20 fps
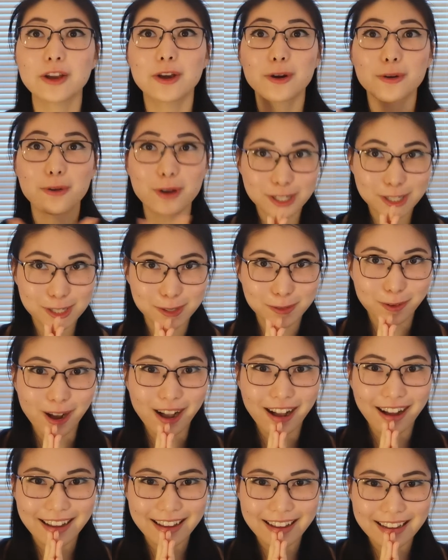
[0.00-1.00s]
Which is
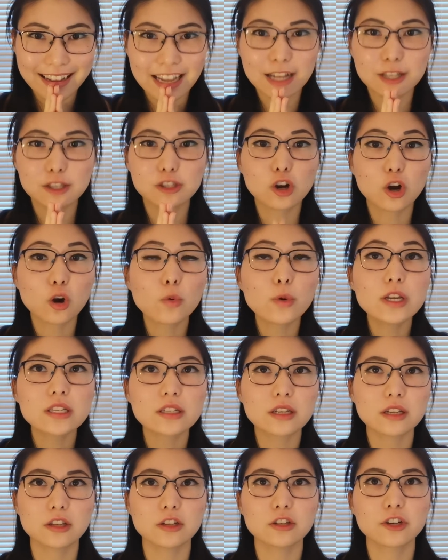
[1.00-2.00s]
why it's always
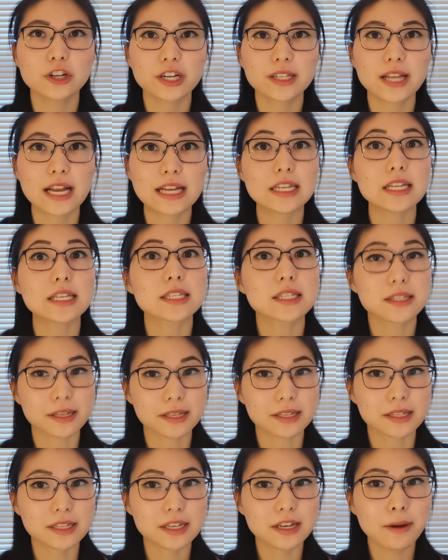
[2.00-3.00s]
good to utilize a
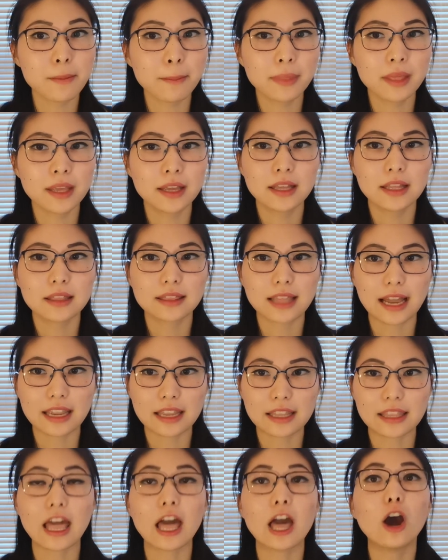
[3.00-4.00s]
system that
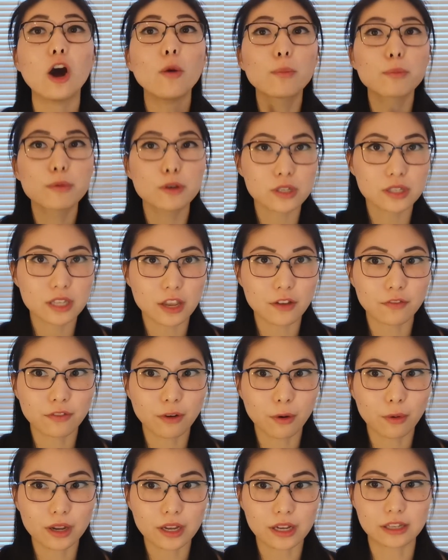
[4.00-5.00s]
can help you stay
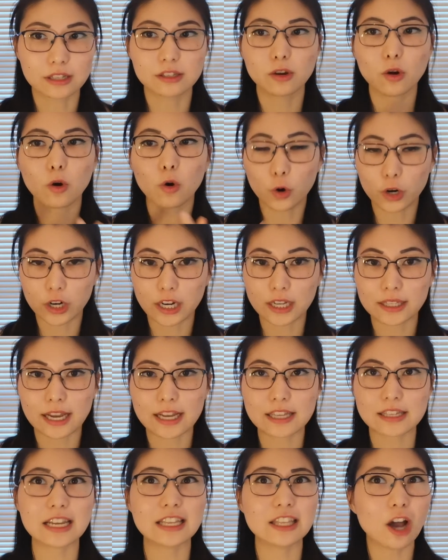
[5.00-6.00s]
focused,
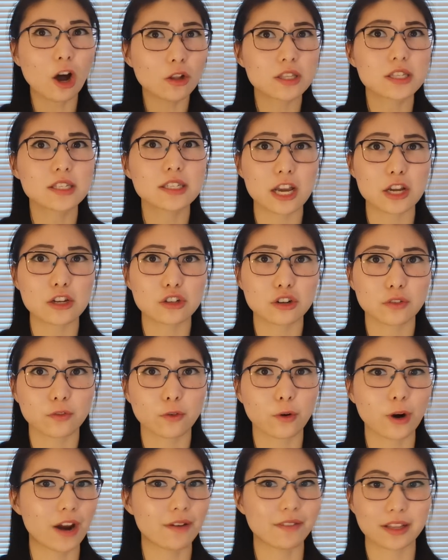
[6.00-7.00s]
organized, and on schedule
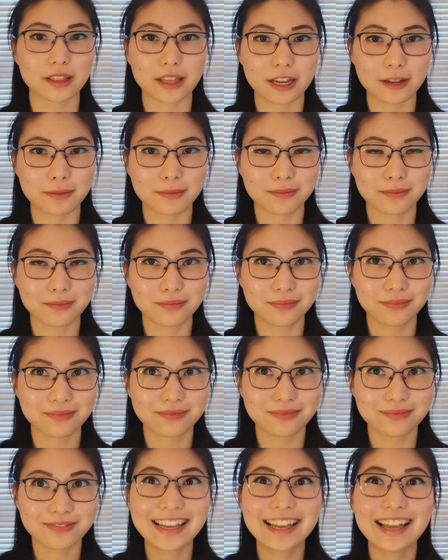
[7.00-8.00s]
for everything.
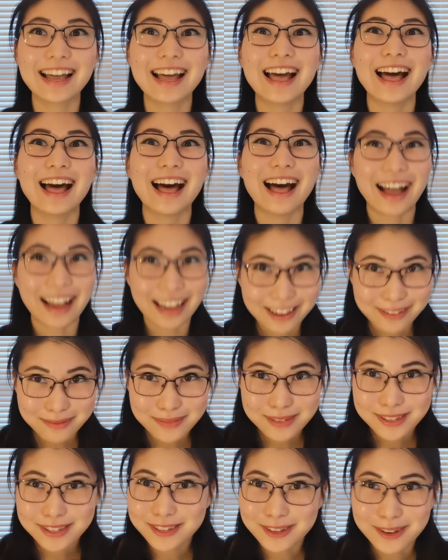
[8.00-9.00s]
I'm
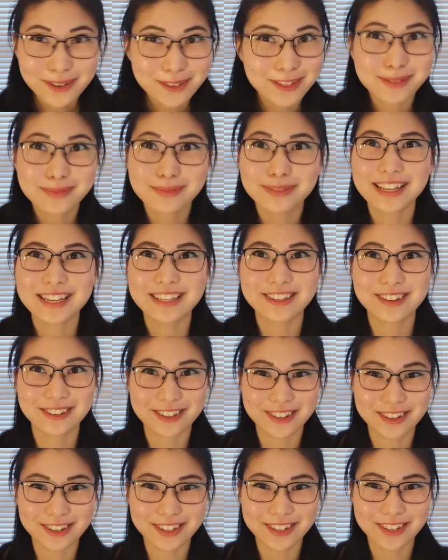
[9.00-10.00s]
so pleased to
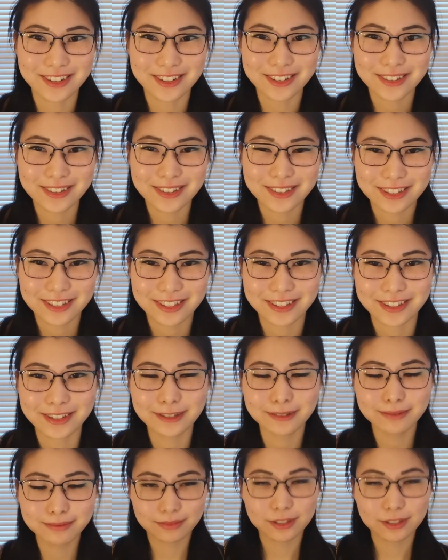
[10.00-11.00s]
introduce you
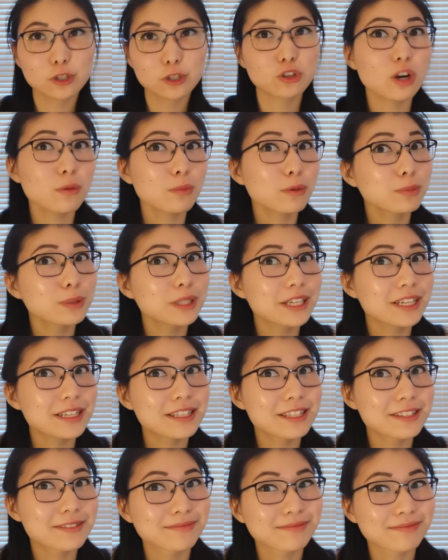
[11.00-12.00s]
to, drumroll
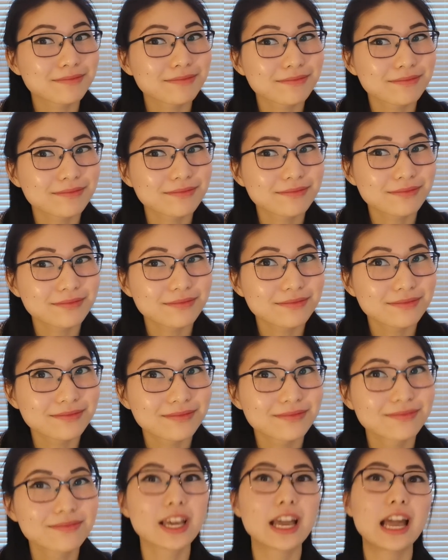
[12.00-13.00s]
please,
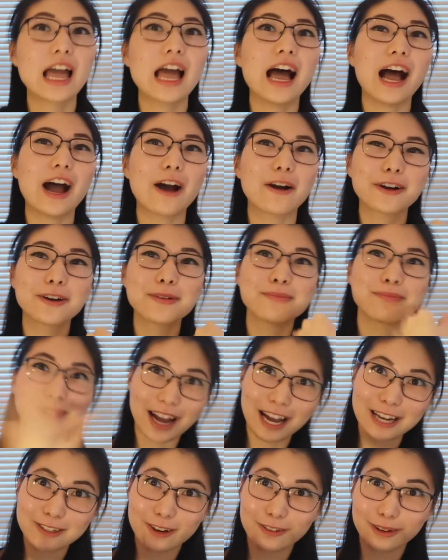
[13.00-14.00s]
our
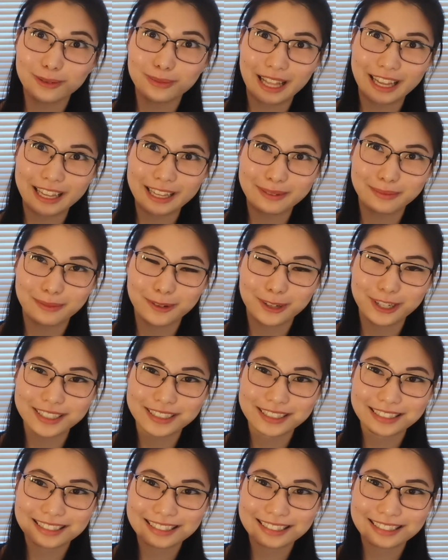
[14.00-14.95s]
MiTravel Planning Board.